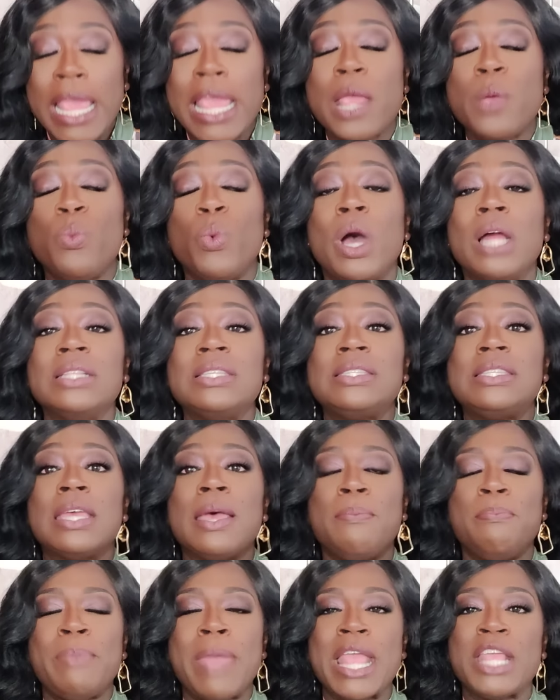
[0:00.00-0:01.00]
he wants
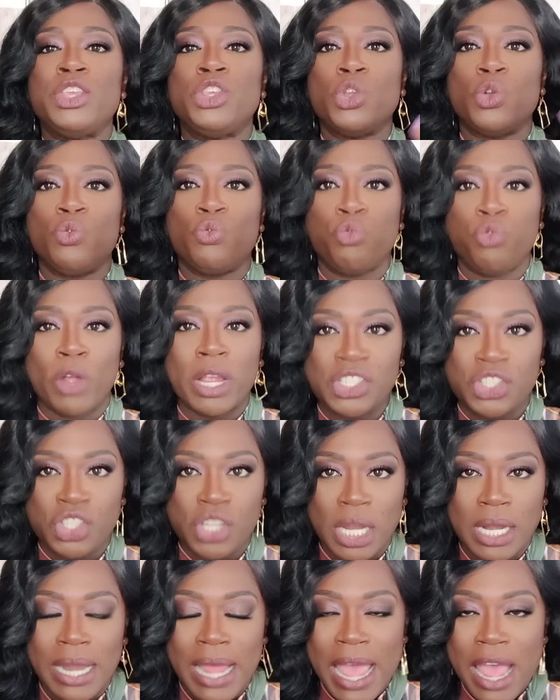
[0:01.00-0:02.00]
to make you
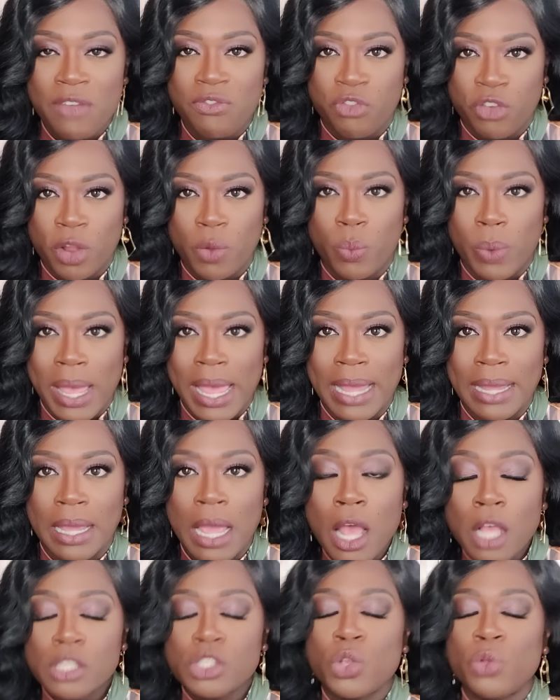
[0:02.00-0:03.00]
rich in every way
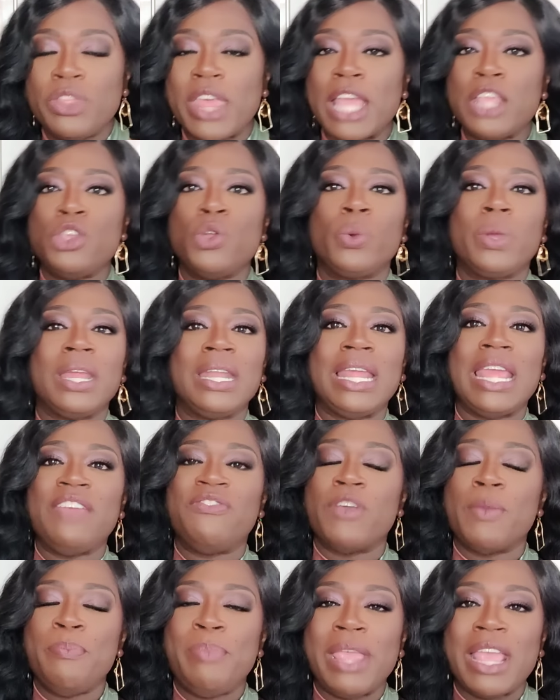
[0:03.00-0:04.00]
so that you can
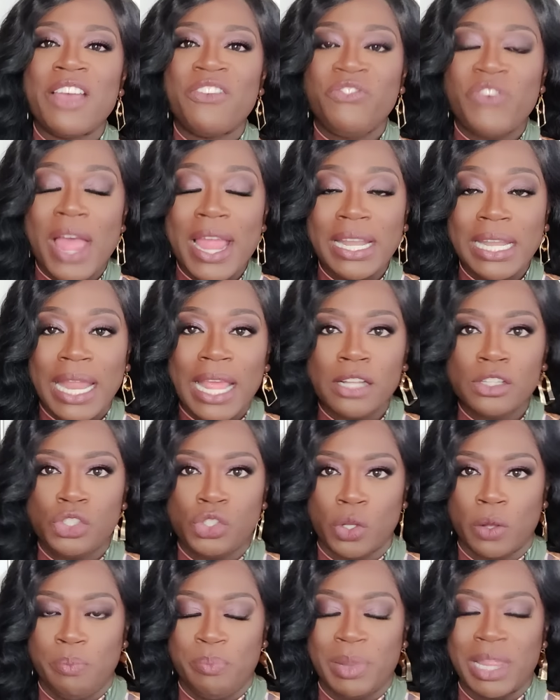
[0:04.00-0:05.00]
even be a
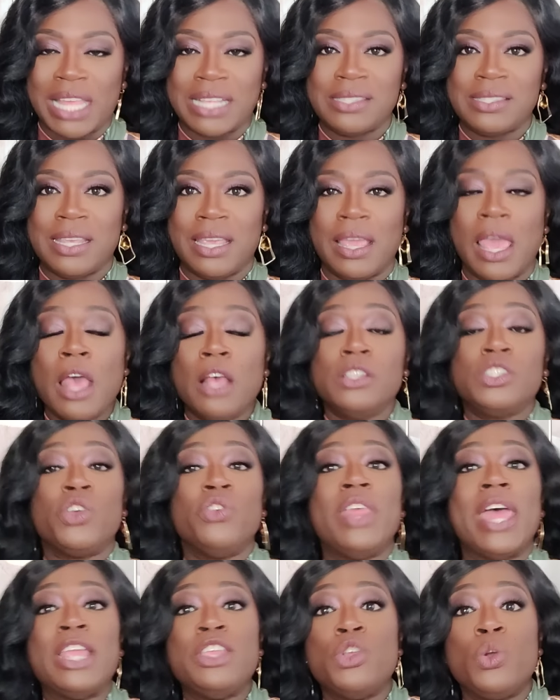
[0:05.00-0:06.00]
financial blessing,
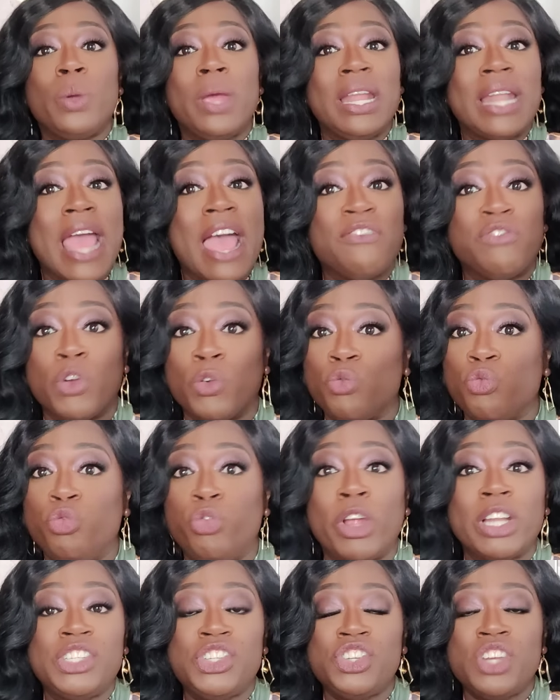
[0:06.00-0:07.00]
so that you can have a
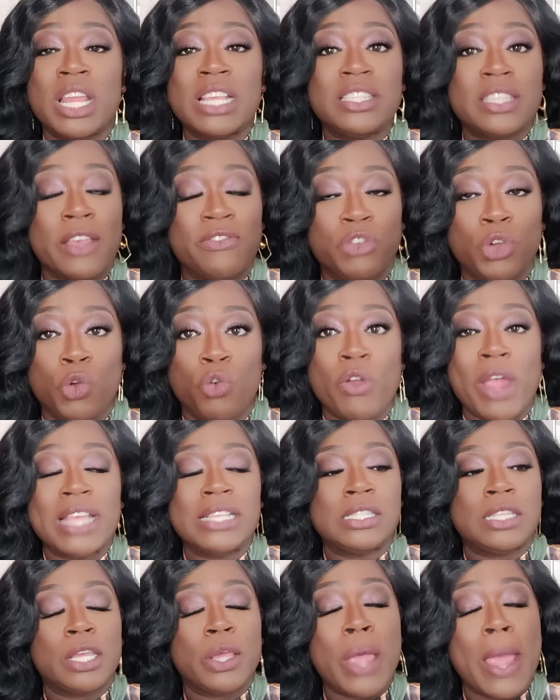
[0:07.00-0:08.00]
richness of
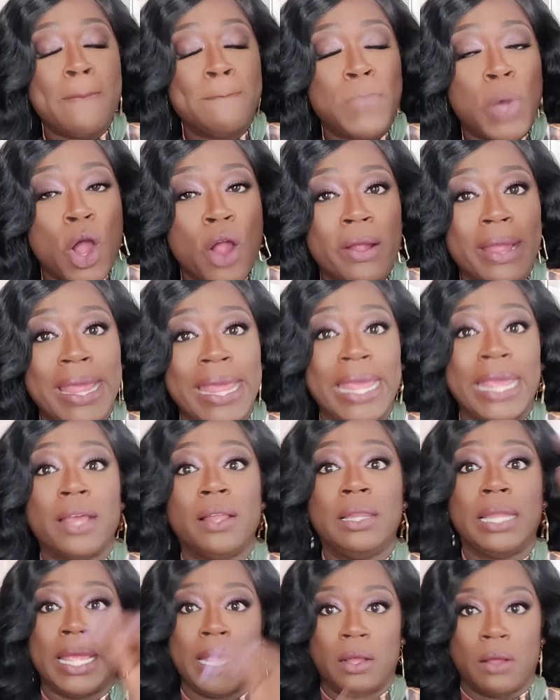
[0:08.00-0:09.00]
grace to impart
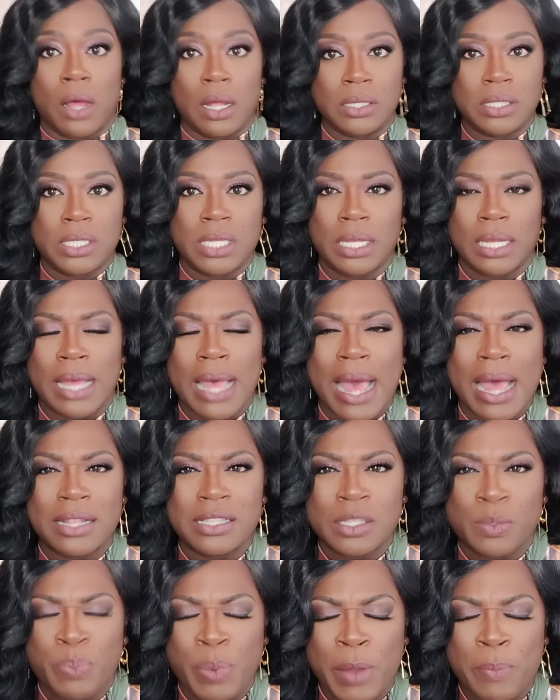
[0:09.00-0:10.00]
healing onto
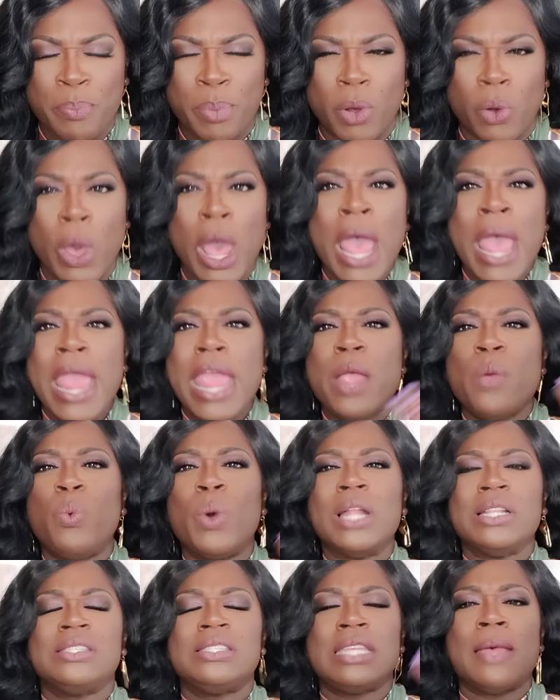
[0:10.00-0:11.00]
God's people. He
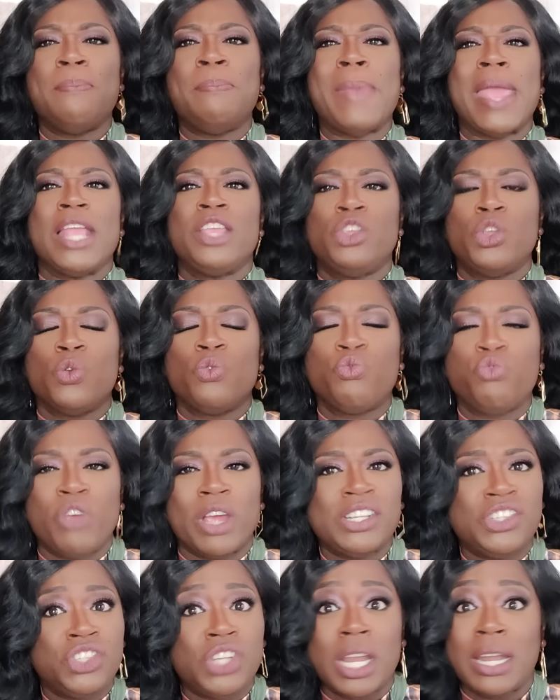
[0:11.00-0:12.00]
wants to make you
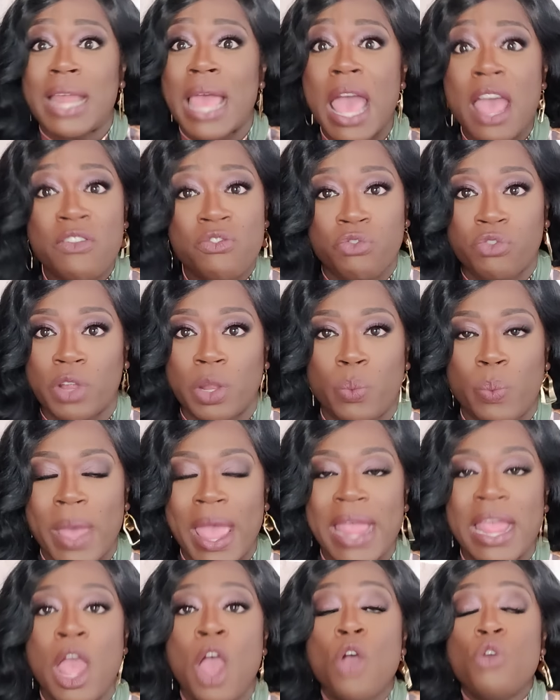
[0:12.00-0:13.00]
rich in every
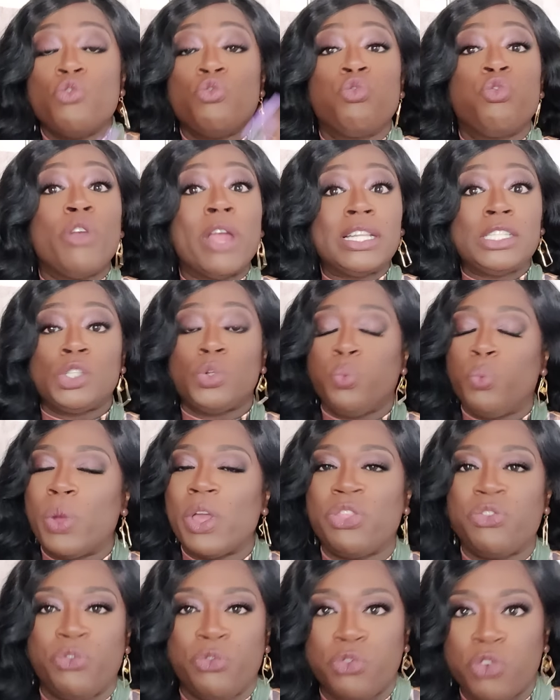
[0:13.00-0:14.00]
way, rich
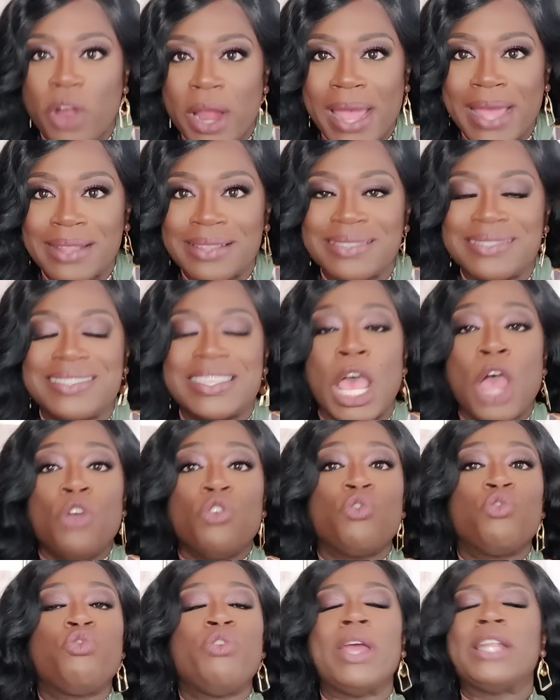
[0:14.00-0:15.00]
with friends,
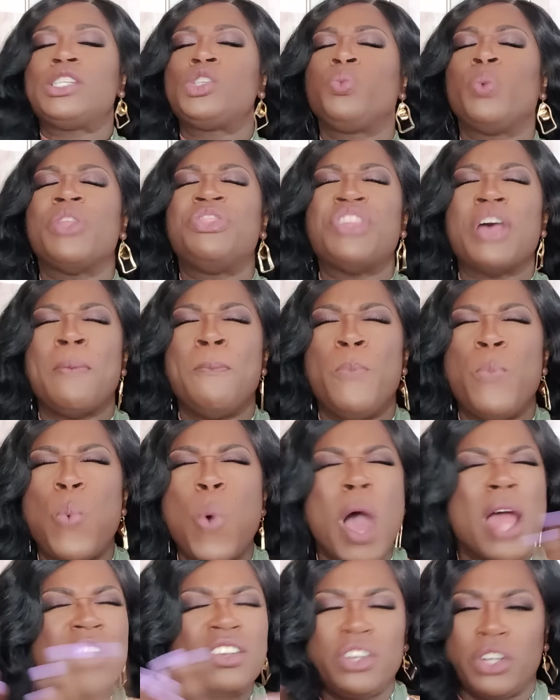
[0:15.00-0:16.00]
rich with a
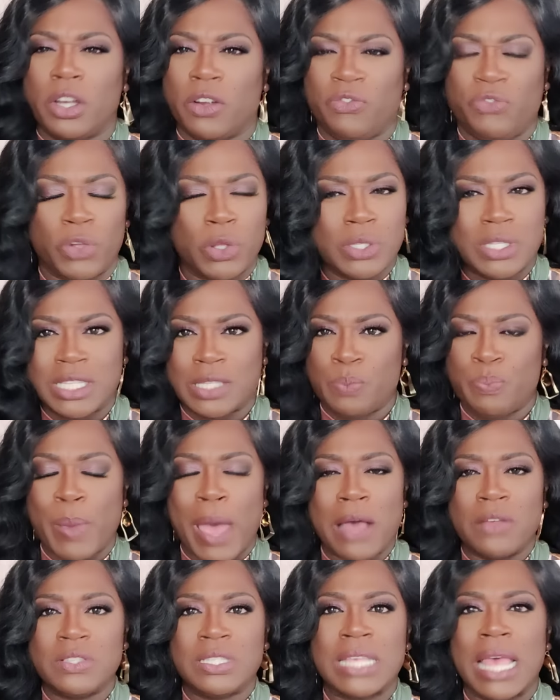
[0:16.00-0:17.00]
wonderful
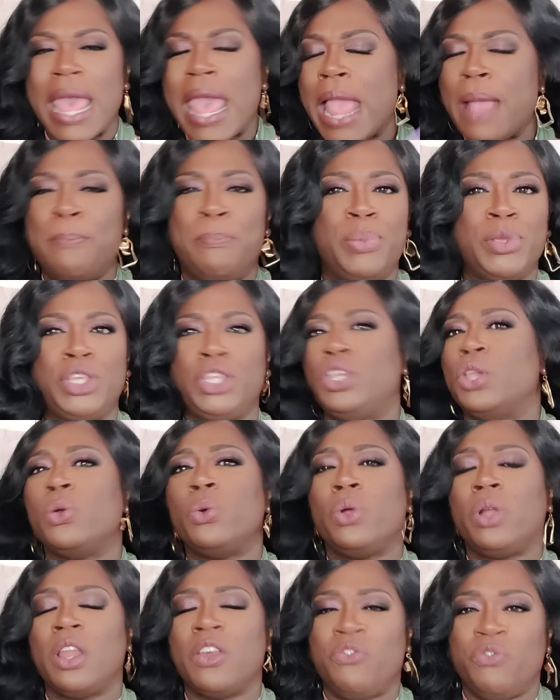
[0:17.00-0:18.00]
spouse, a
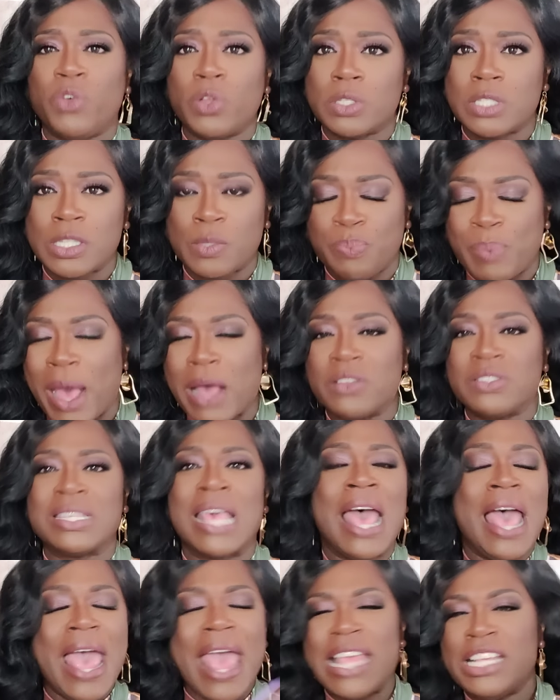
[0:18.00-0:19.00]
beautiful
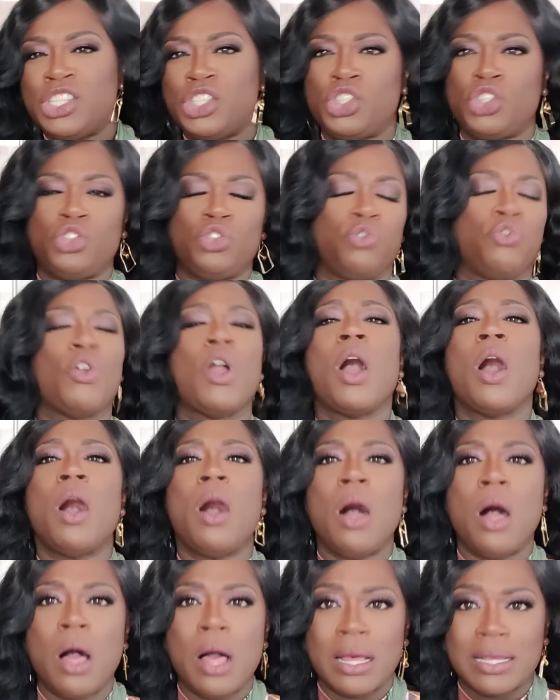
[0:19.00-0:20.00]
spouse, a
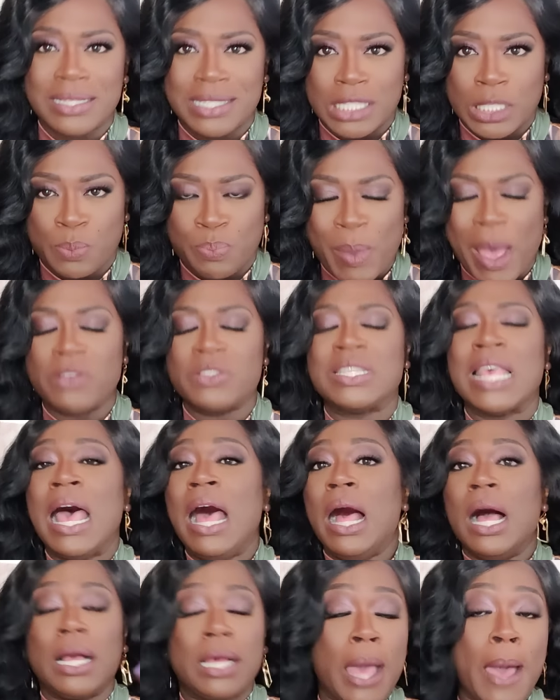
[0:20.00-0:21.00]
strong spouse,
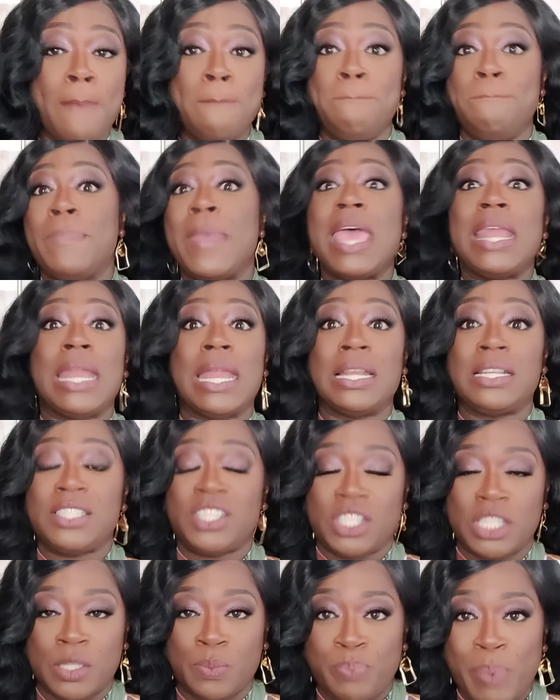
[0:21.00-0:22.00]
a committed
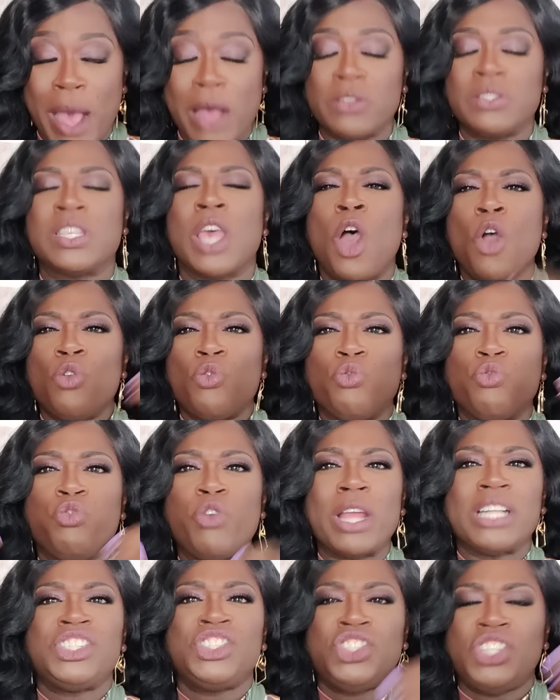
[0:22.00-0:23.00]
spouse,
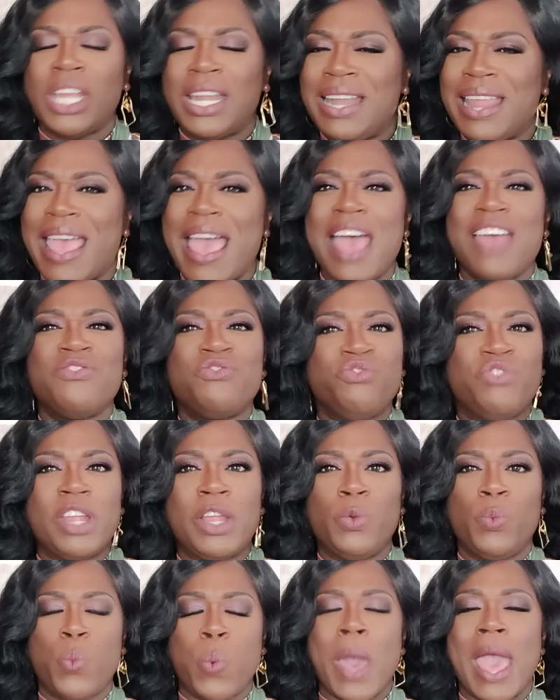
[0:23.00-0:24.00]
rich in
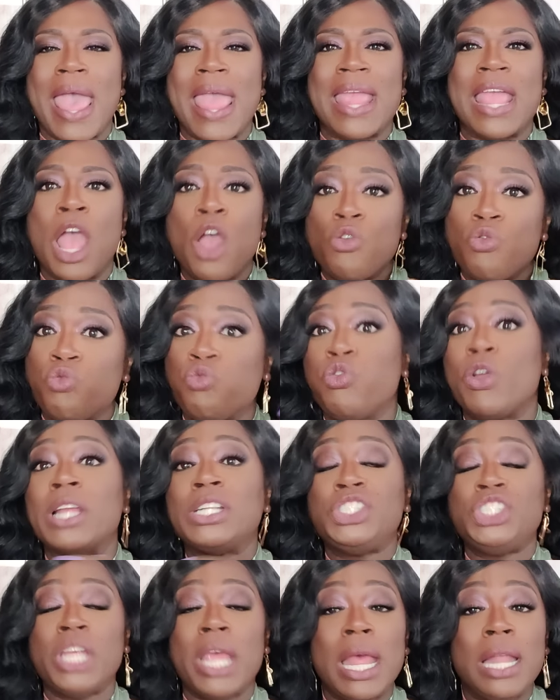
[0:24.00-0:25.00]
every way,
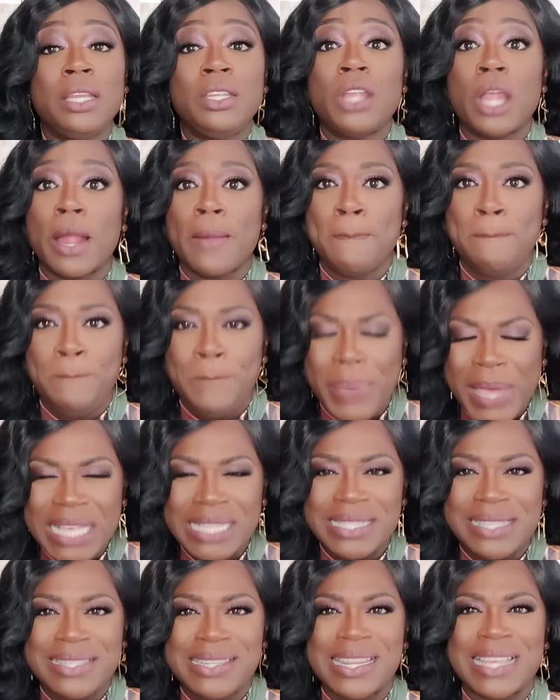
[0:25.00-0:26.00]
rich in your
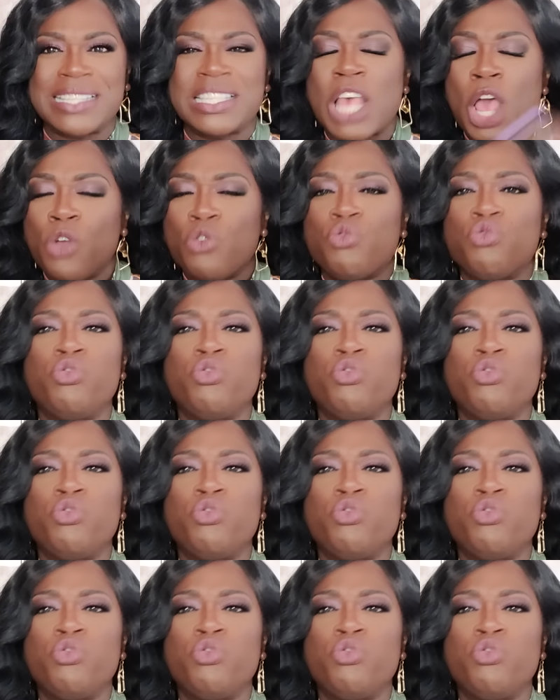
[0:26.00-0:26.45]
business,